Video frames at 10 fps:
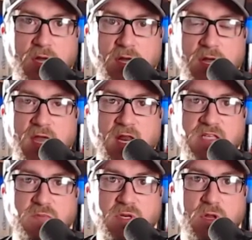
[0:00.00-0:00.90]
It
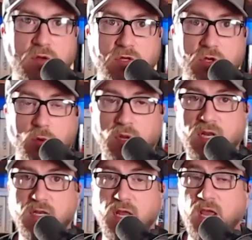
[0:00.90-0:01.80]
has been known. You can read
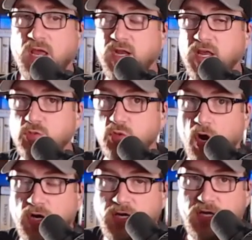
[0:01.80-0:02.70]
it in Andrew
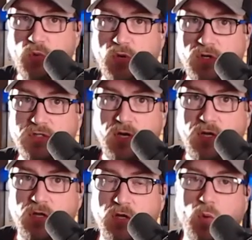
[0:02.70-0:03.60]
Carnegie's words.
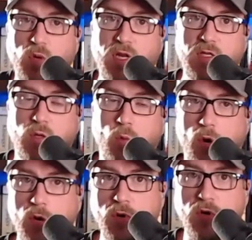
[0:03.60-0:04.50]
You can read it in the
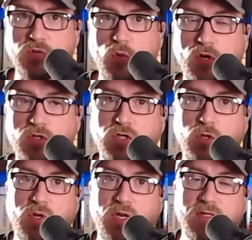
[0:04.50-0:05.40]
Warburg's words. You can
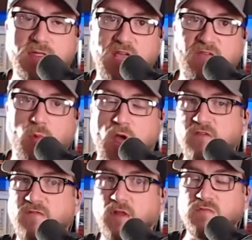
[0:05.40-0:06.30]
read it in David
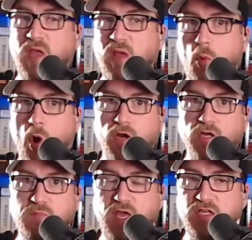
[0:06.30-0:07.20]
Rockefeller's memoirs,
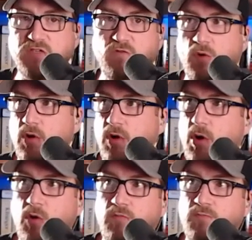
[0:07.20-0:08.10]
page
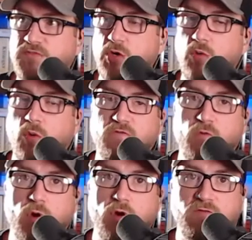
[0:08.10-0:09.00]
402 or
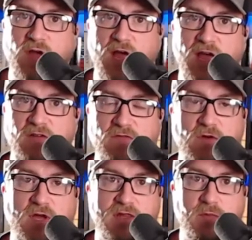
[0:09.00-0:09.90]
405. I
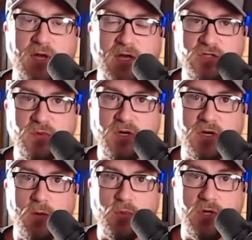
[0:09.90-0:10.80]
forget the page. It's been a
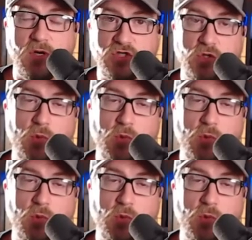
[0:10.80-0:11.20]
couple years. Should